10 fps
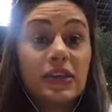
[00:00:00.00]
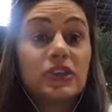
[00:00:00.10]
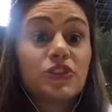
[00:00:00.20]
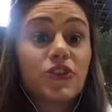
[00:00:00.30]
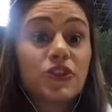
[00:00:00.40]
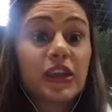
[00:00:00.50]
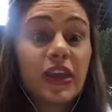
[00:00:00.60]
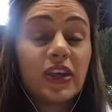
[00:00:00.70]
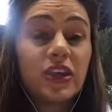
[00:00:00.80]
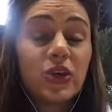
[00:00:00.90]
yes, of course I
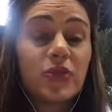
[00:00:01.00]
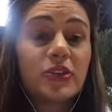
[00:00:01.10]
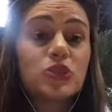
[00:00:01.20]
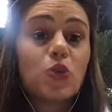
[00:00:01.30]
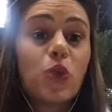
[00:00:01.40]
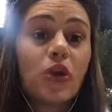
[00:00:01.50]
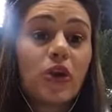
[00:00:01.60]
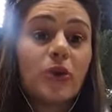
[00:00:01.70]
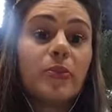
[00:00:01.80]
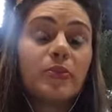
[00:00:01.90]
can give this
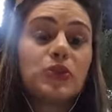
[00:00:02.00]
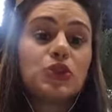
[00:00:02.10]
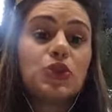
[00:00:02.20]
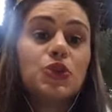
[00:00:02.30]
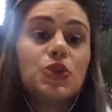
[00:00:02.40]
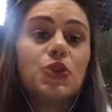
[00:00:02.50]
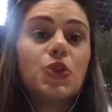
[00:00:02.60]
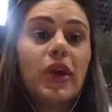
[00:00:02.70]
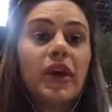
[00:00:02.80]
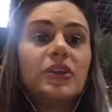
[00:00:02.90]
warm to
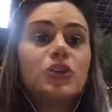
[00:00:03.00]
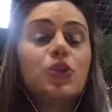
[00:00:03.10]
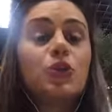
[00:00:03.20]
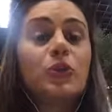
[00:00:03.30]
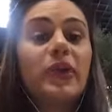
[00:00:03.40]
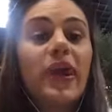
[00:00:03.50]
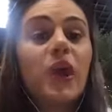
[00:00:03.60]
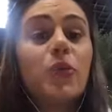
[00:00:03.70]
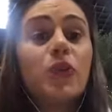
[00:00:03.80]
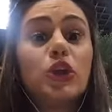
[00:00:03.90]
you and you will be
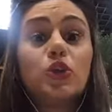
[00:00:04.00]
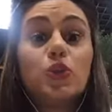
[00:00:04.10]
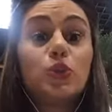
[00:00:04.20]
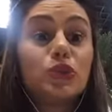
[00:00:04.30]
happy and you will be